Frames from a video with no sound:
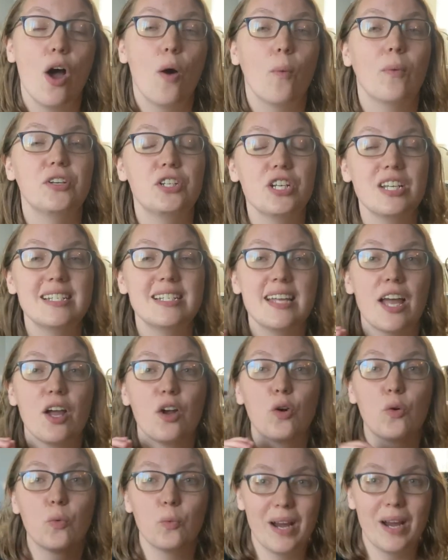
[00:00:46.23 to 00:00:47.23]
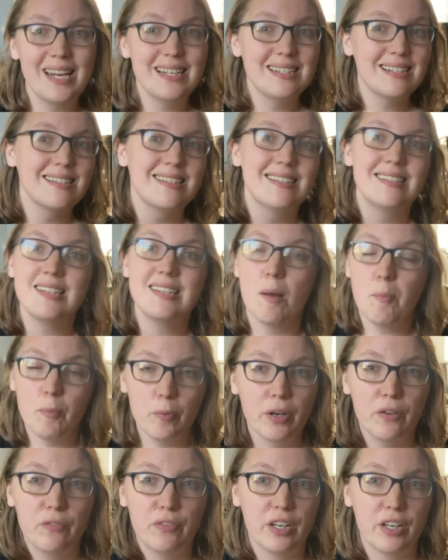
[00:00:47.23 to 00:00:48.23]
which is a great
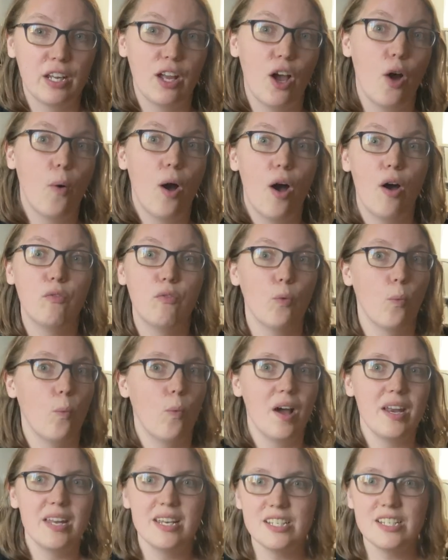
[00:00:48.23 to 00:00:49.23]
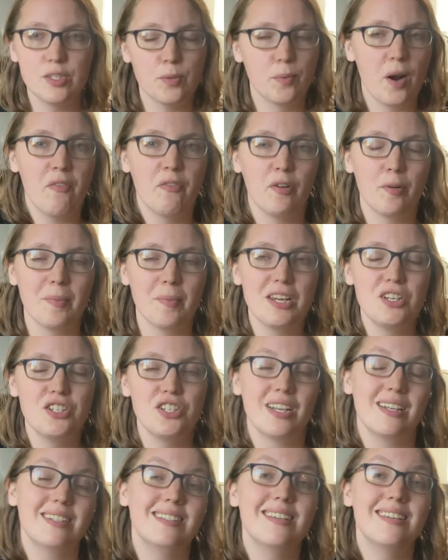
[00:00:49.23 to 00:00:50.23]
summary video of what is the
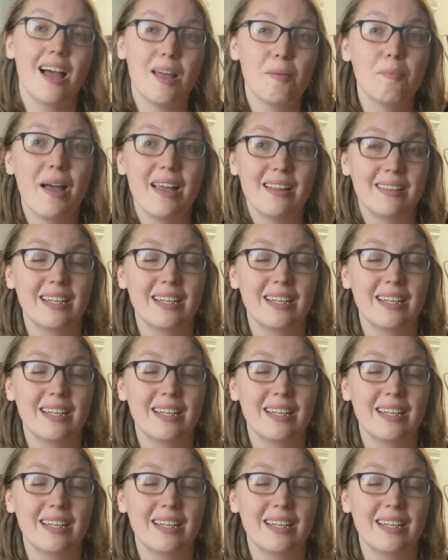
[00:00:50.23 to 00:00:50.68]
Reformation done by